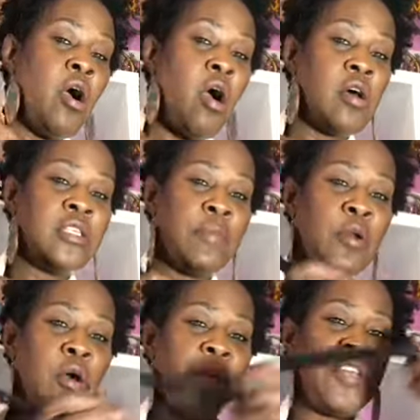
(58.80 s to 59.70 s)
all
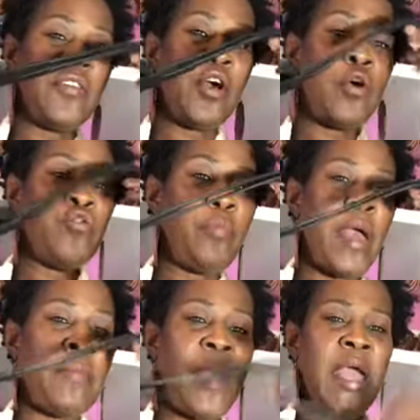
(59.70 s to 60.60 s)
summer long, and it's a Coach
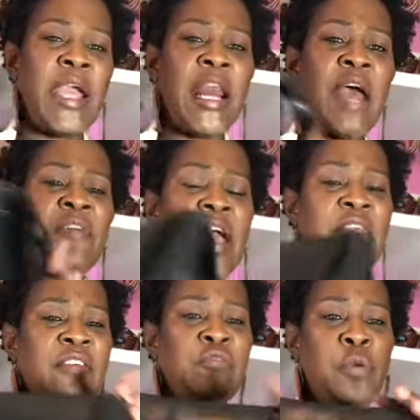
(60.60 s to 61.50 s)
backpack, and I've
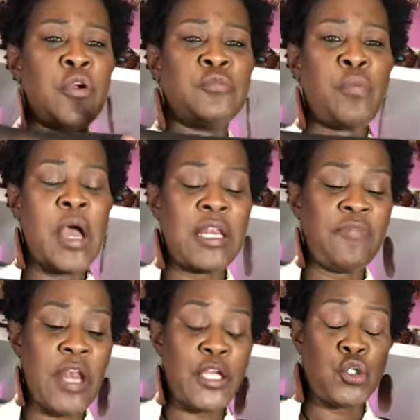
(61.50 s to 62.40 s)
had this purse probably
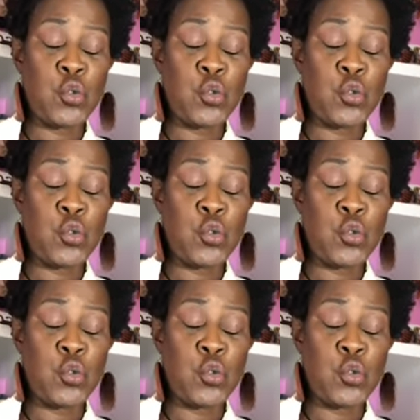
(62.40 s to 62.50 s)
for like